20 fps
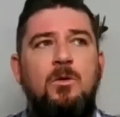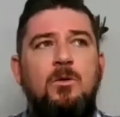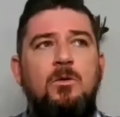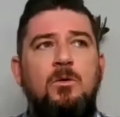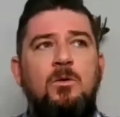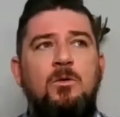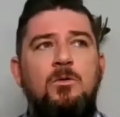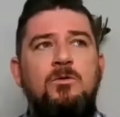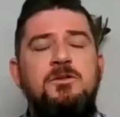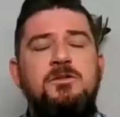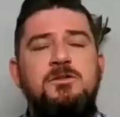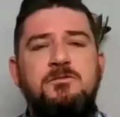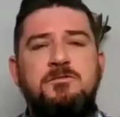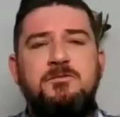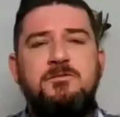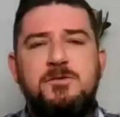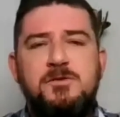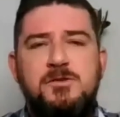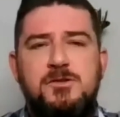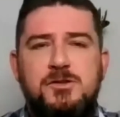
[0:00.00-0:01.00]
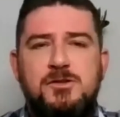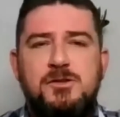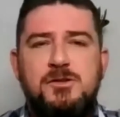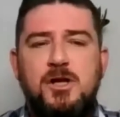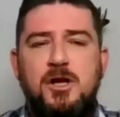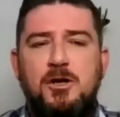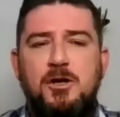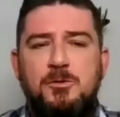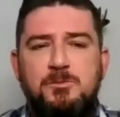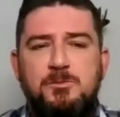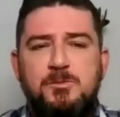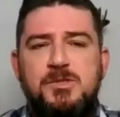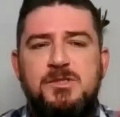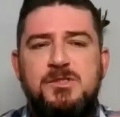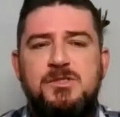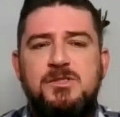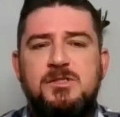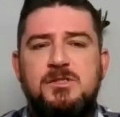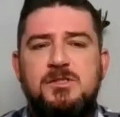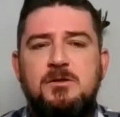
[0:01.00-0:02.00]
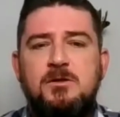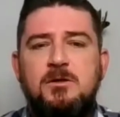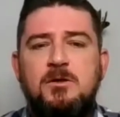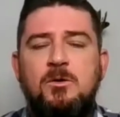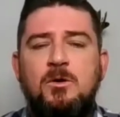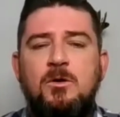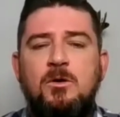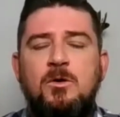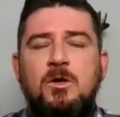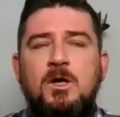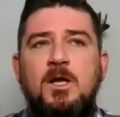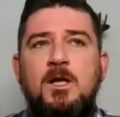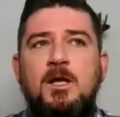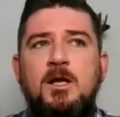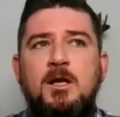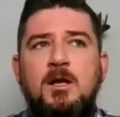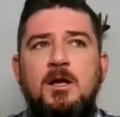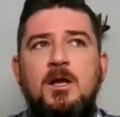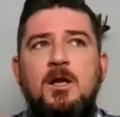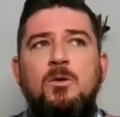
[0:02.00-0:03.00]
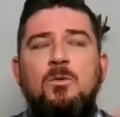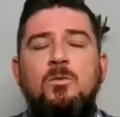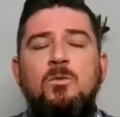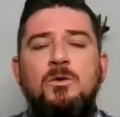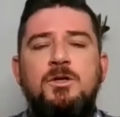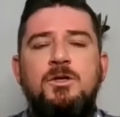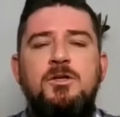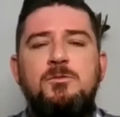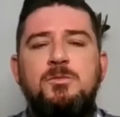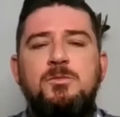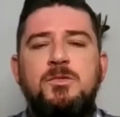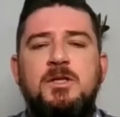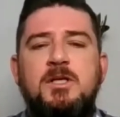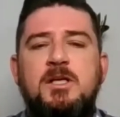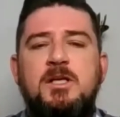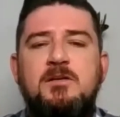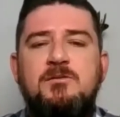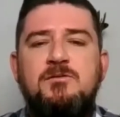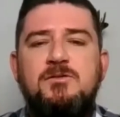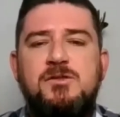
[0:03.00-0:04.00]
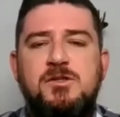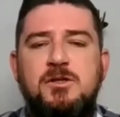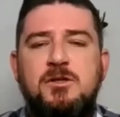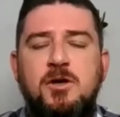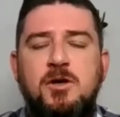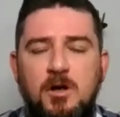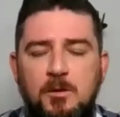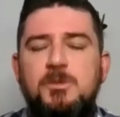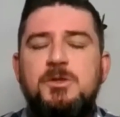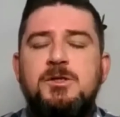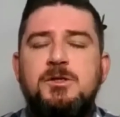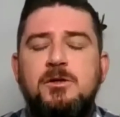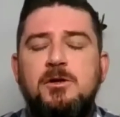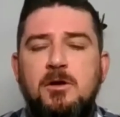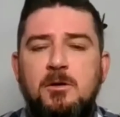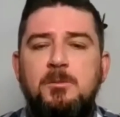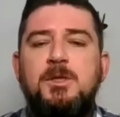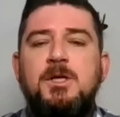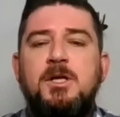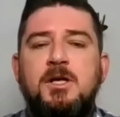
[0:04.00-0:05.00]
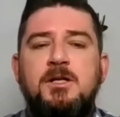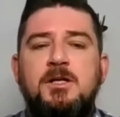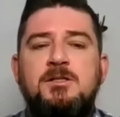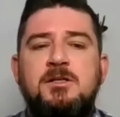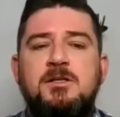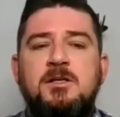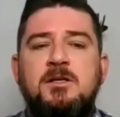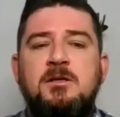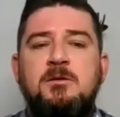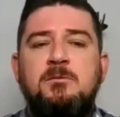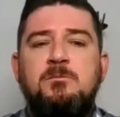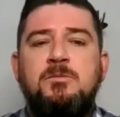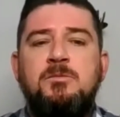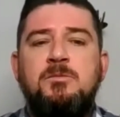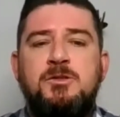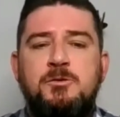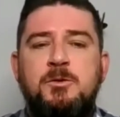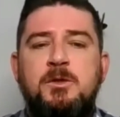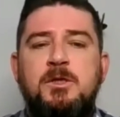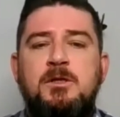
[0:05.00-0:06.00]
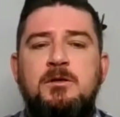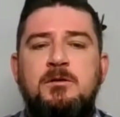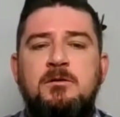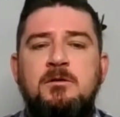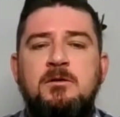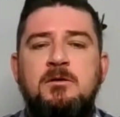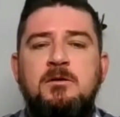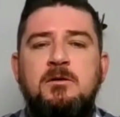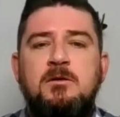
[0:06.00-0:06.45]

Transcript: all the different slopes, what do you believe is the common denominator between